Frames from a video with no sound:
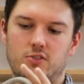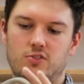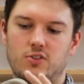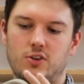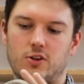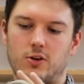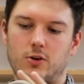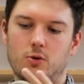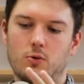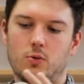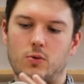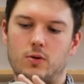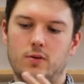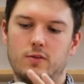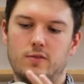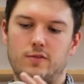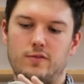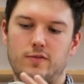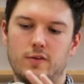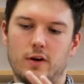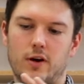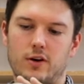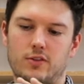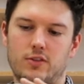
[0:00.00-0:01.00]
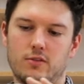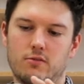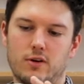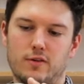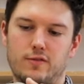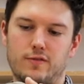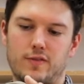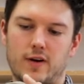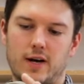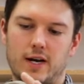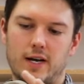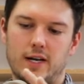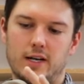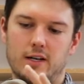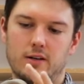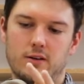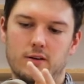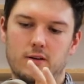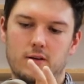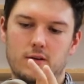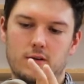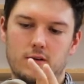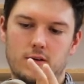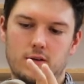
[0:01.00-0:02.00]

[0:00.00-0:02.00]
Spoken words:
to further refine